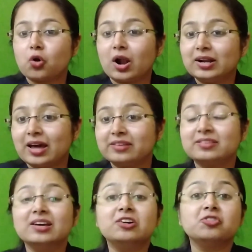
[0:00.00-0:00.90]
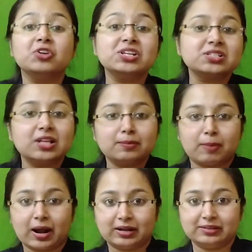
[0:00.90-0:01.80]
called as regional
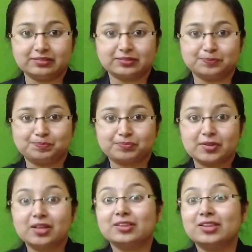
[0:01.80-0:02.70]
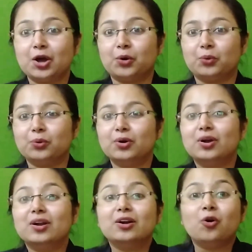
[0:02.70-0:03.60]
parties. Now,
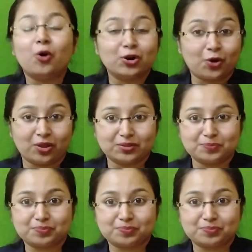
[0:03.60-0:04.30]
hold on.